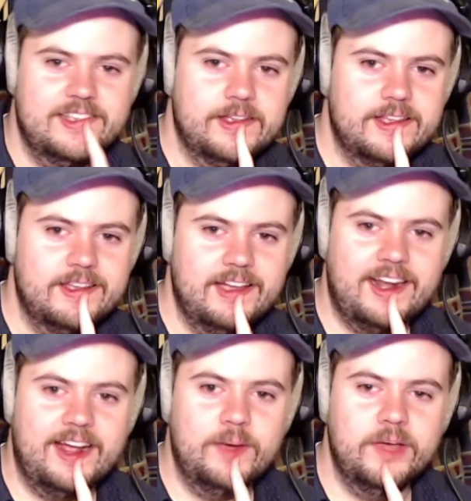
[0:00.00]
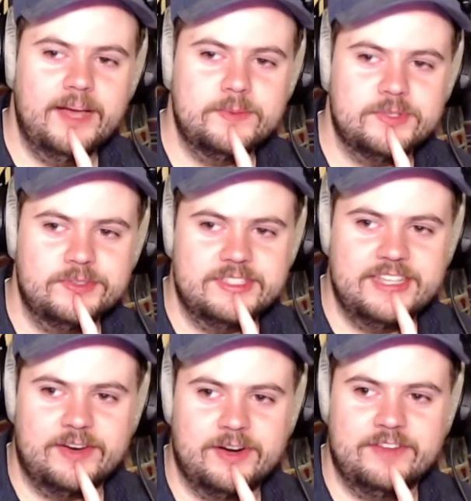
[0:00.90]
he knows. And I will absolutely
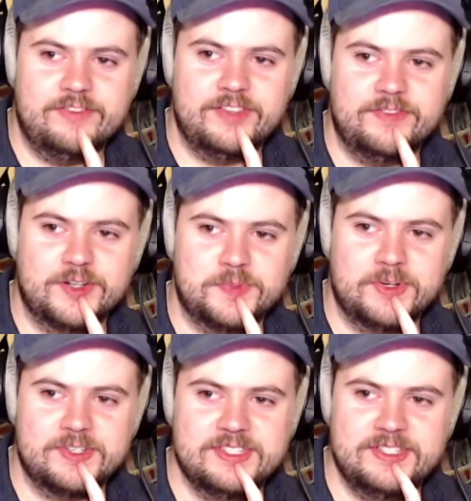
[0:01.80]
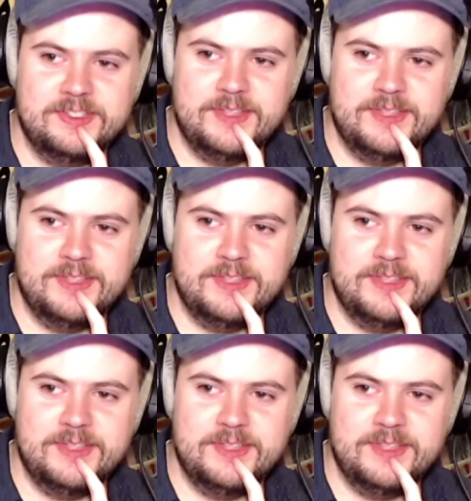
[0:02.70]
take credit for the first person to do